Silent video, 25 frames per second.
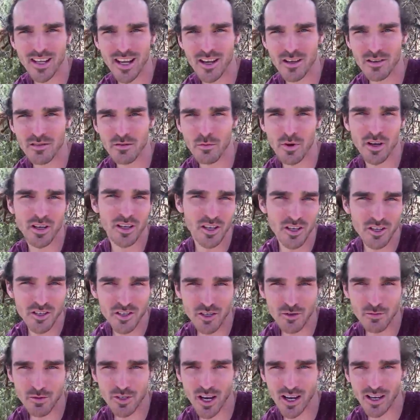videos for my
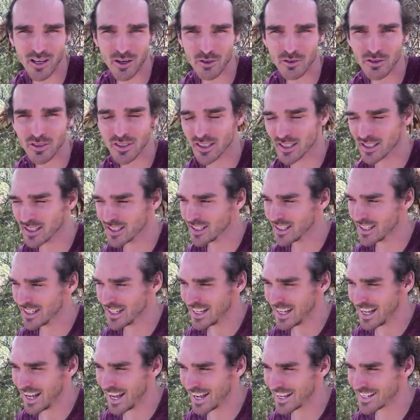YouTube channel.
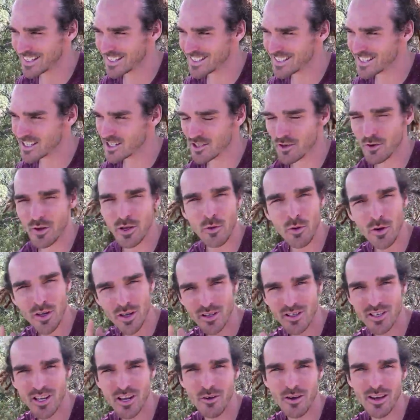And doing what
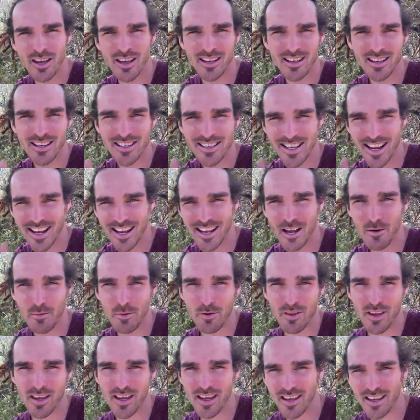you're doing, staying
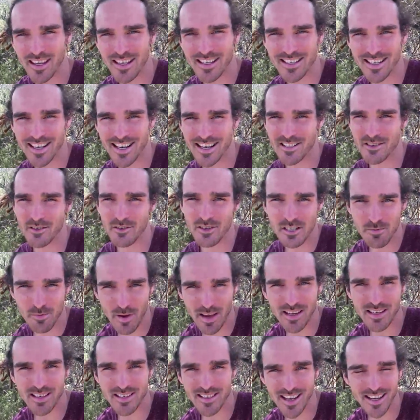up on the International
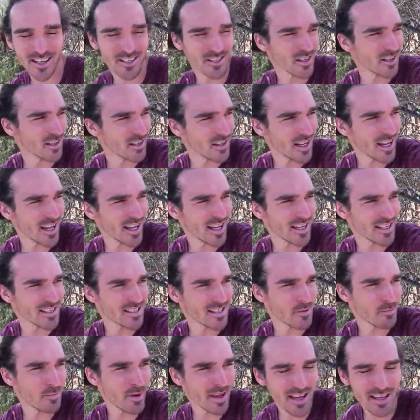Space Station, is
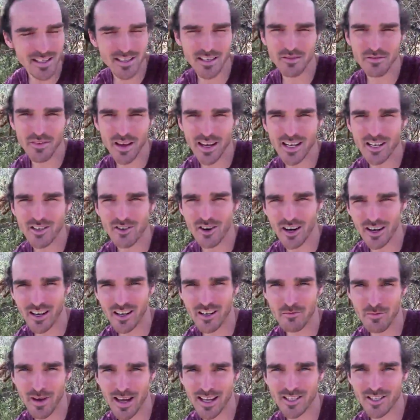the biggest adventure I
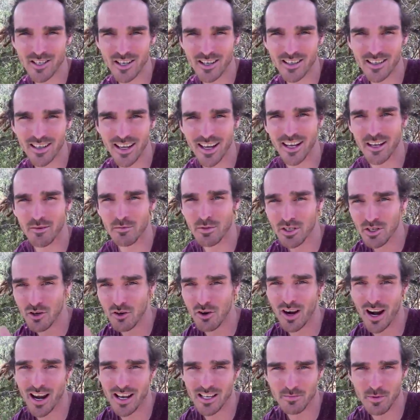could imagine, and I'm
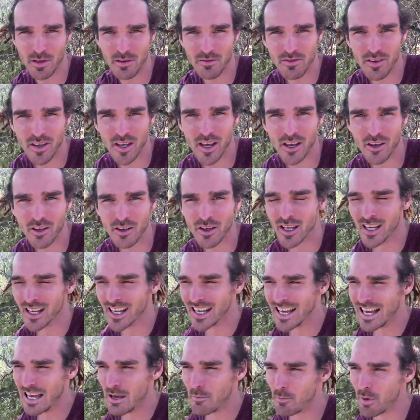sure it has been for you.
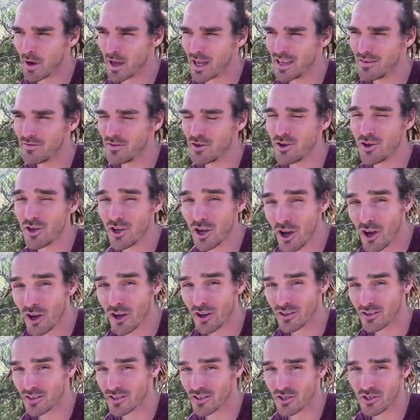But if you
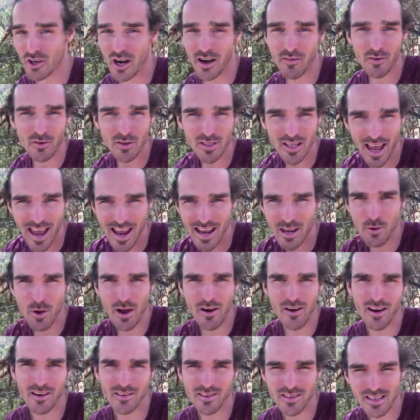could travel to
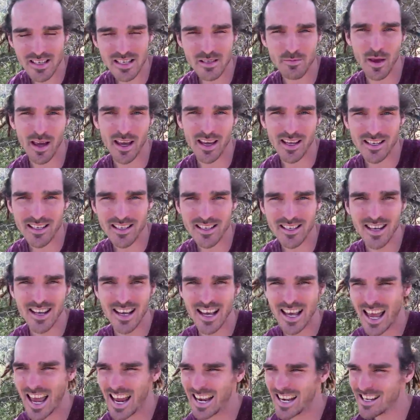anywhere else in space,
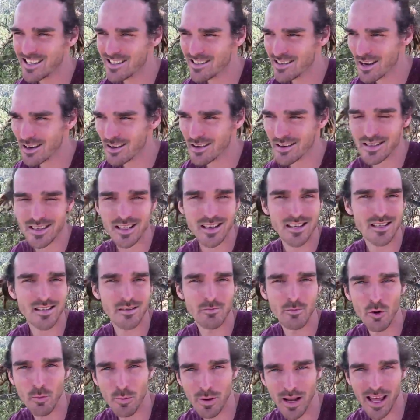any solar
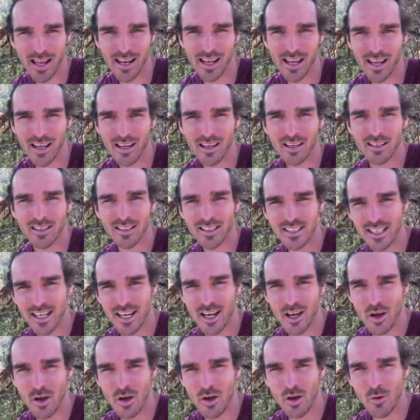system or planet,
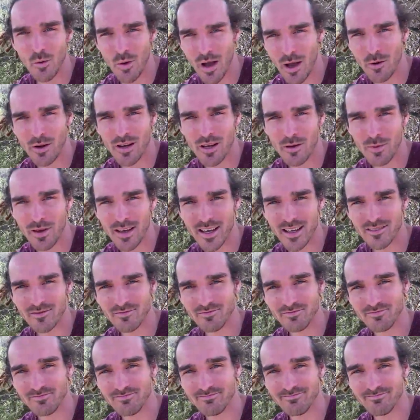where would it be?